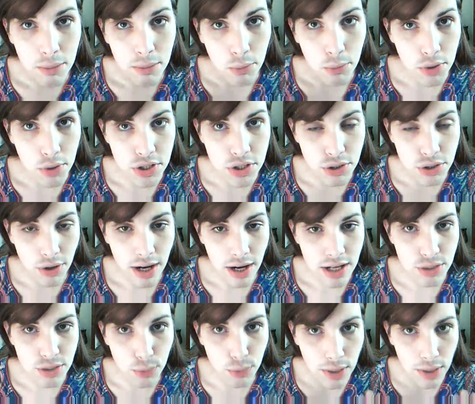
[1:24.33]

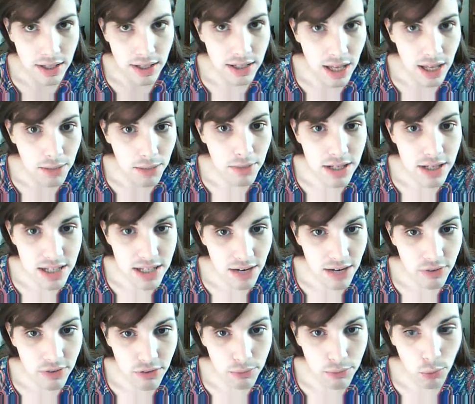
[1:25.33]
moisturize, wait 10 minutes
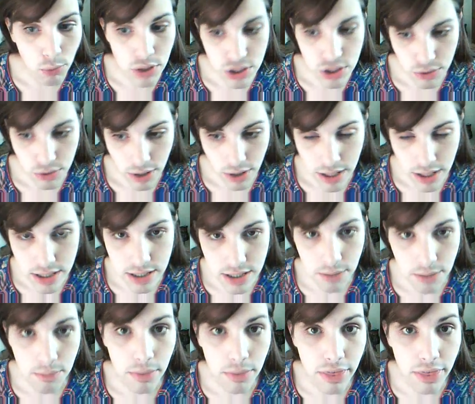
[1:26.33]
after you've moisturized.
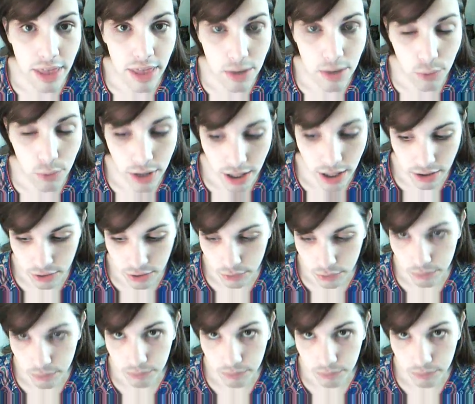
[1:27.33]
Then what I do.